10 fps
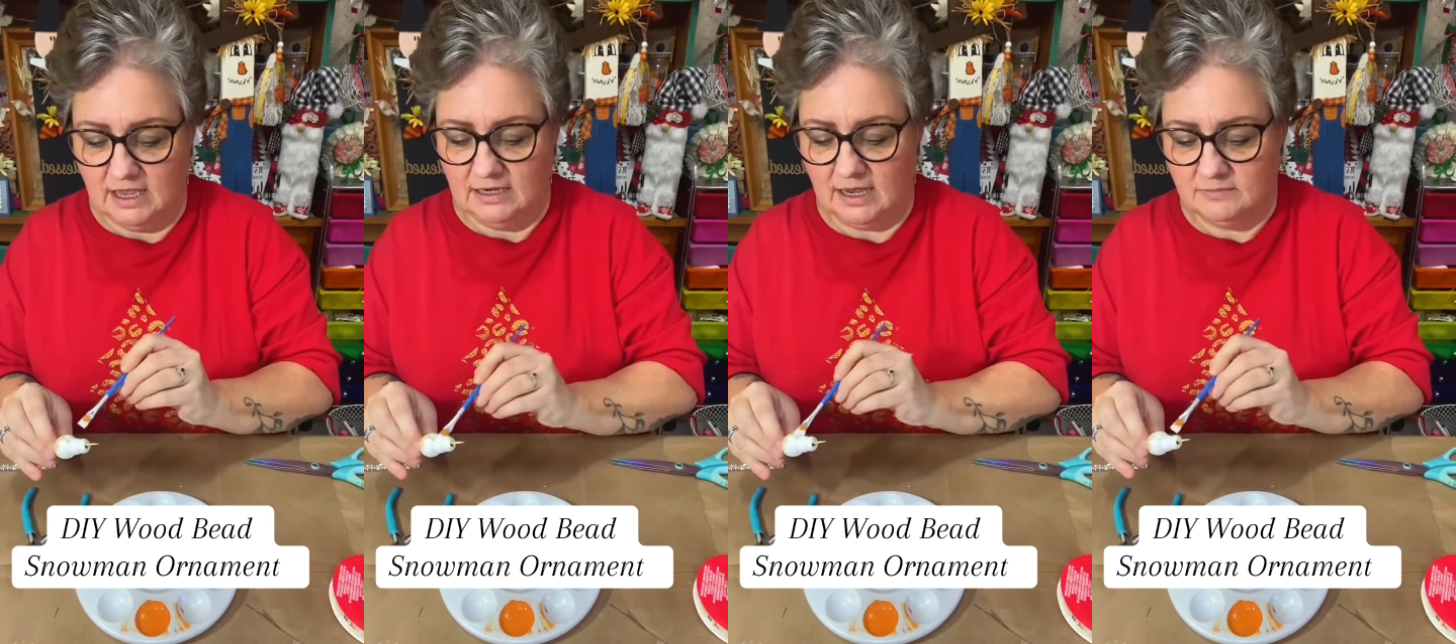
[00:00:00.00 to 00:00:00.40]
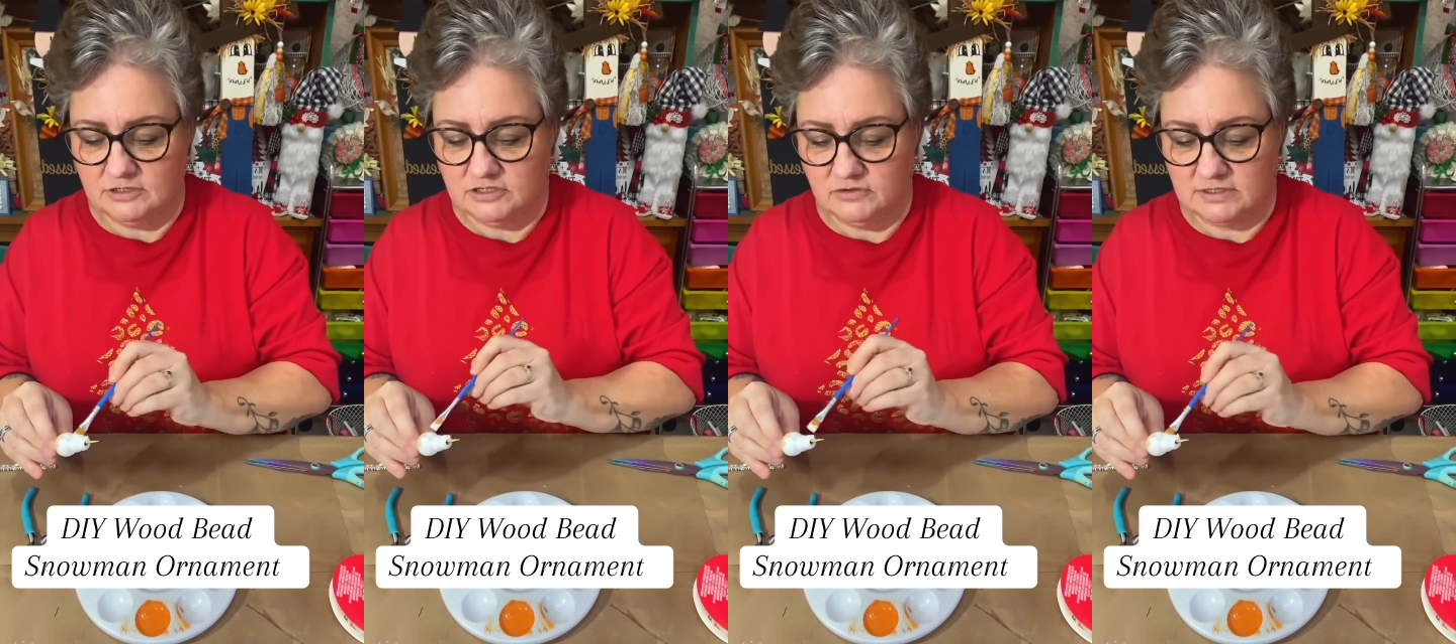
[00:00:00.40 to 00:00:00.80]
Now I'm
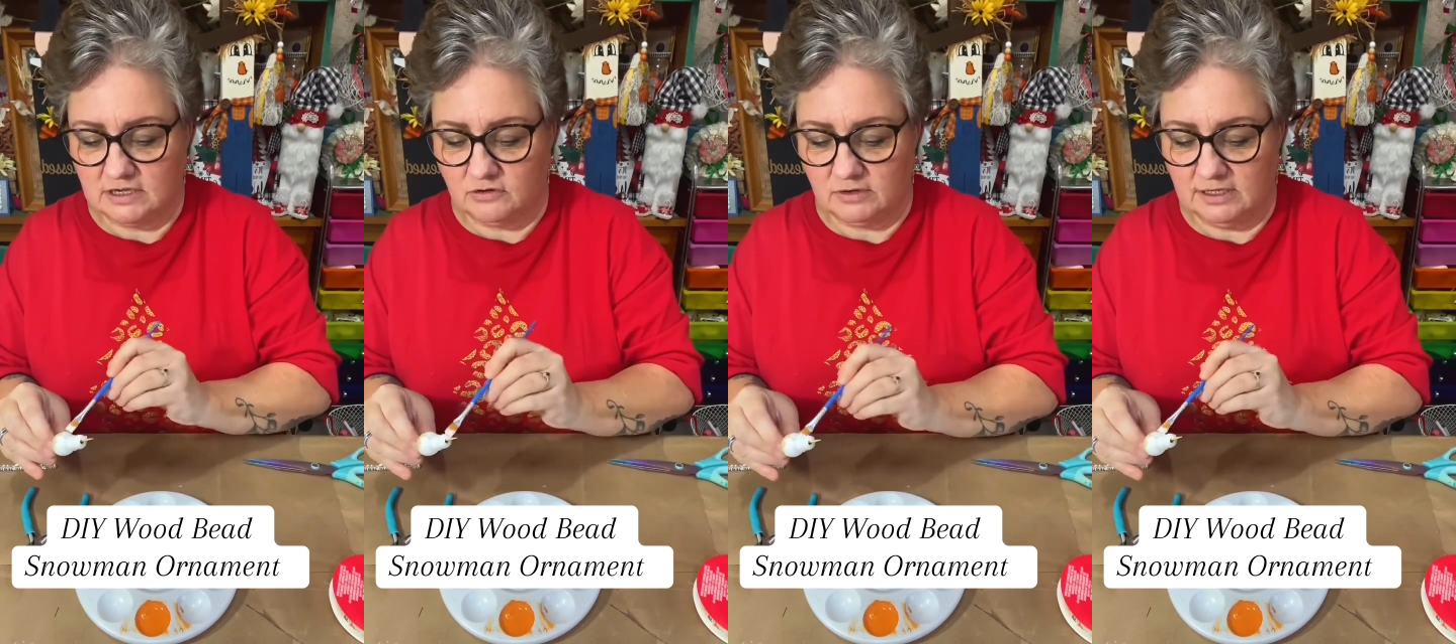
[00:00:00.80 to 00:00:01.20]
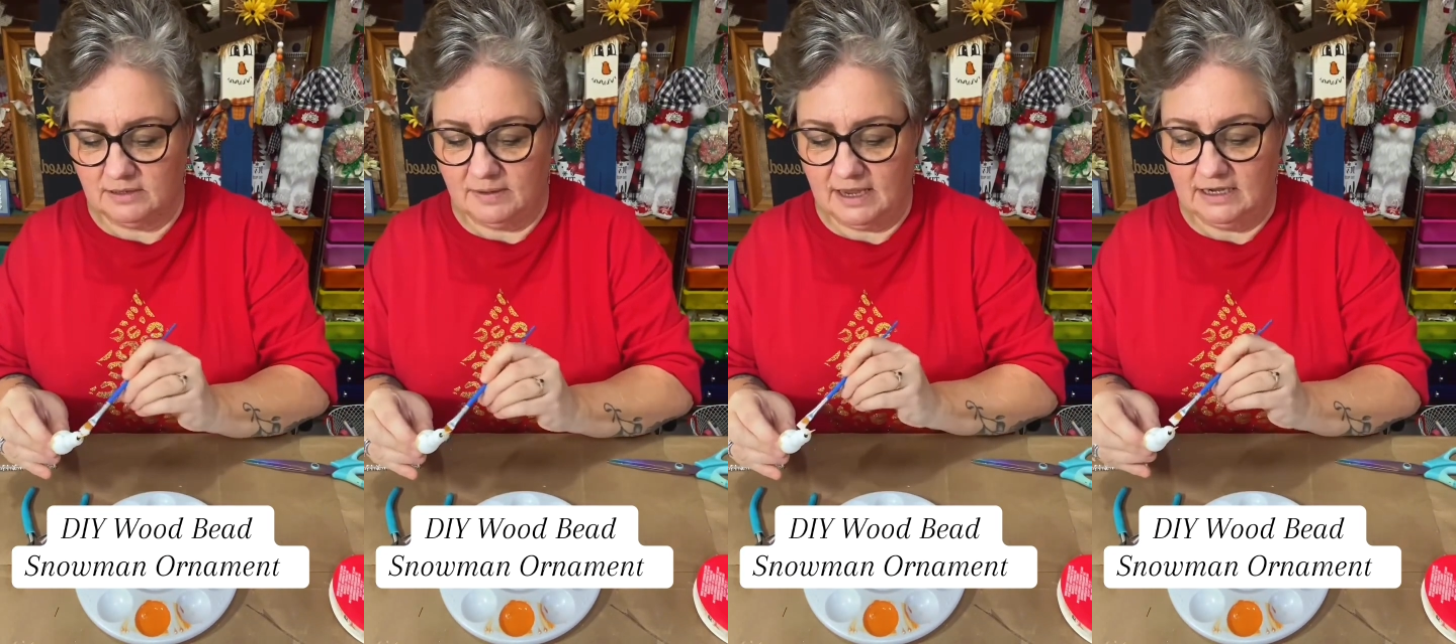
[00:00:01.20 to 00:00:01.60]
just using
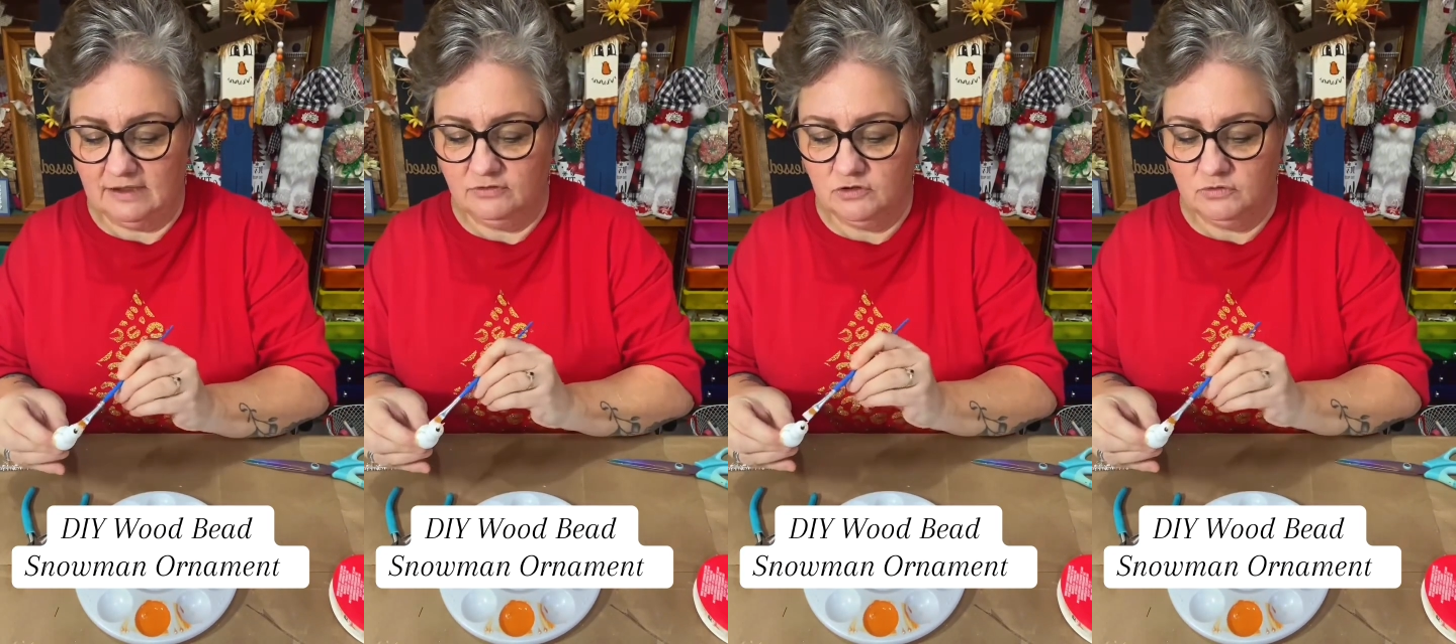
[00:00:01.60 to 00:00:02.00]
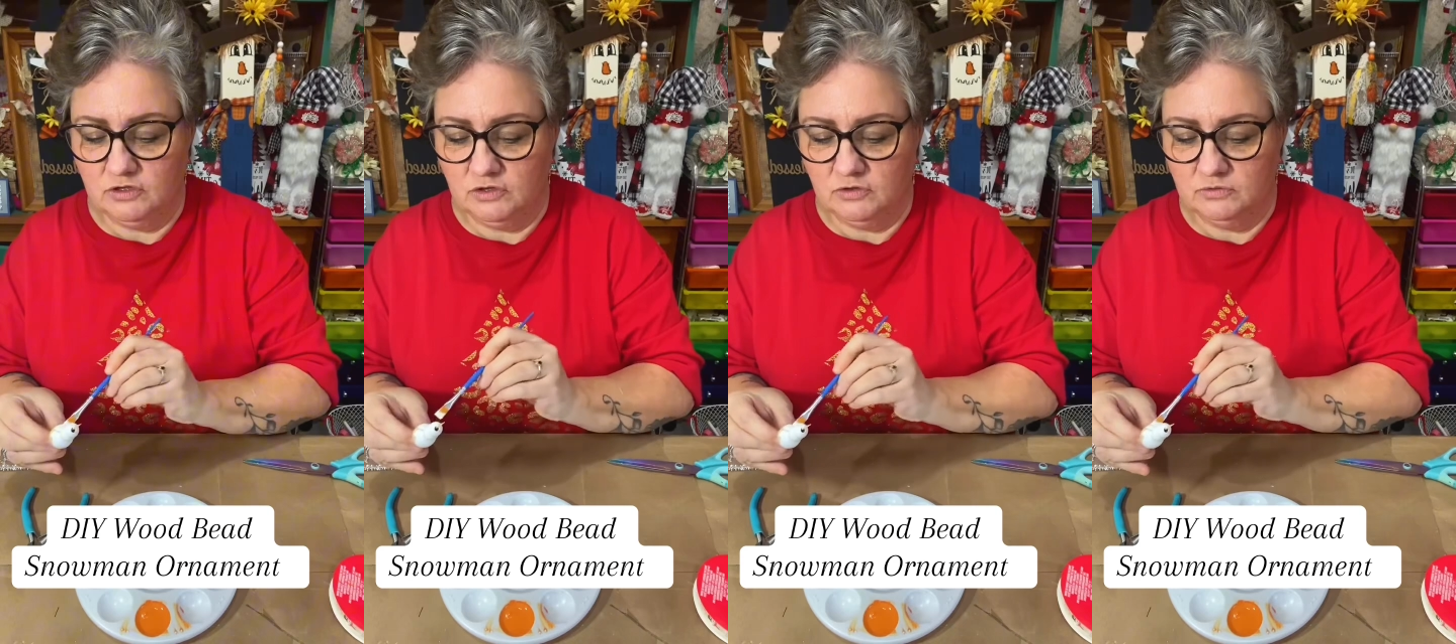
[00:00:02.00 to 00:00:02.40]
acrylic paint. If you
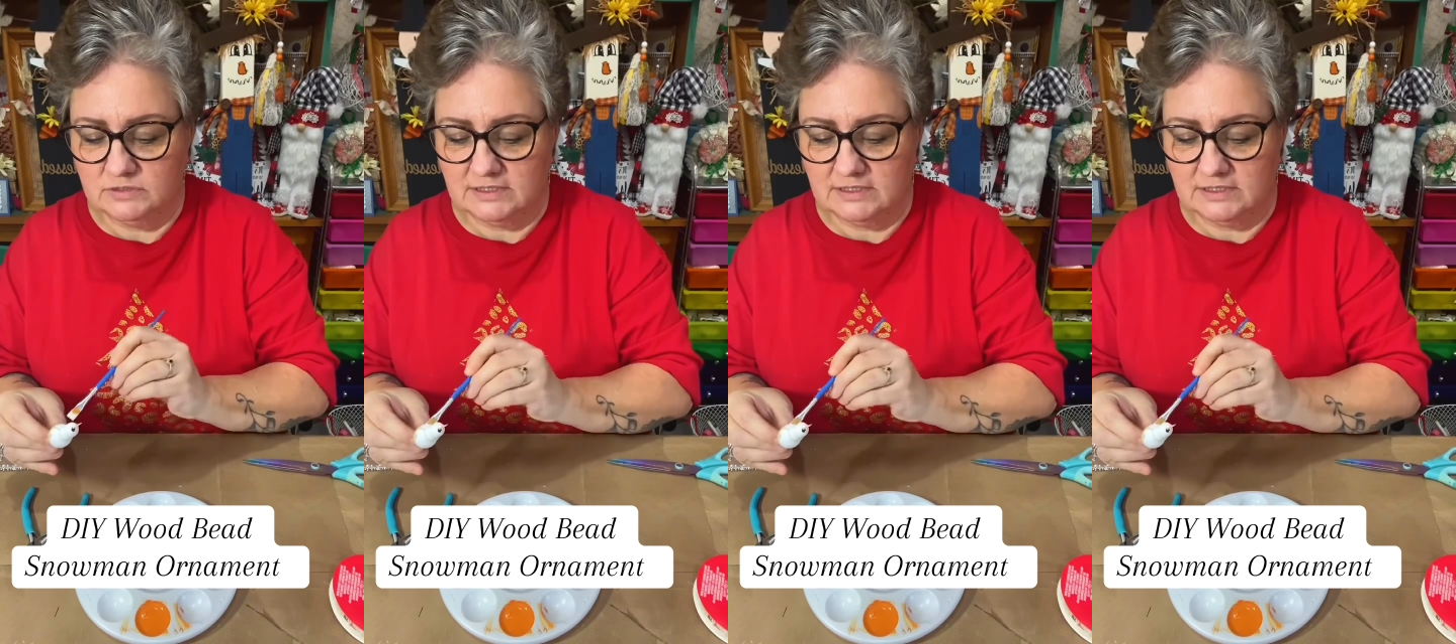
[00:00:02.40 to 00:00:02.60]
use